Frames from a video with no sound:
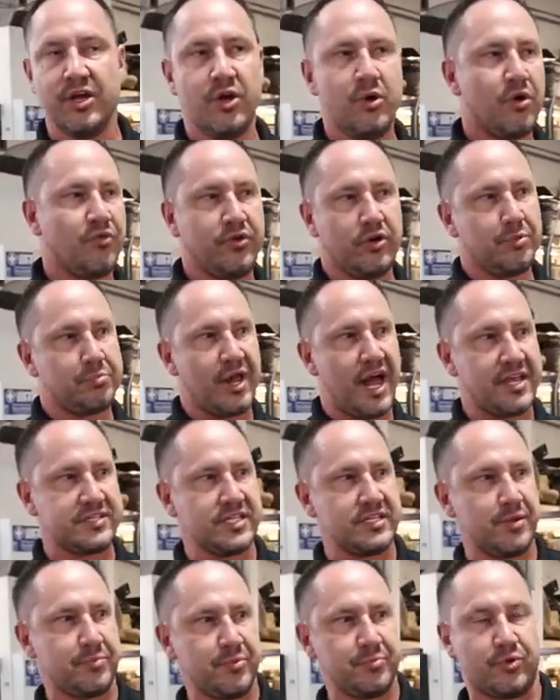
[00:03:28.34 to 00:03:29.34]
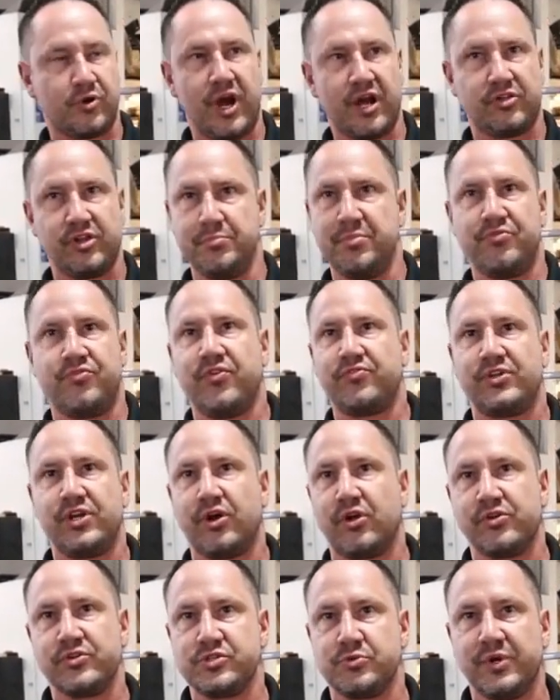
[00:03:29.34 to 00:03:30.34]
Well, if you're to plasti dip them correctly, it'd be
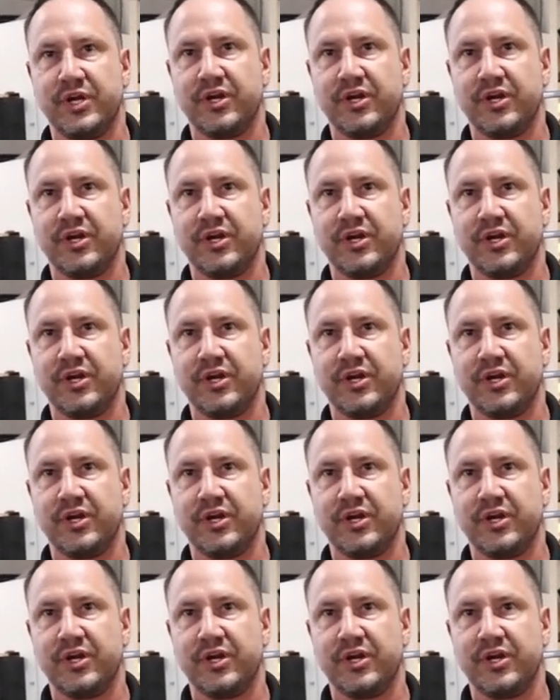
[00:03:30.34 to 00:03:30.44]
$50 a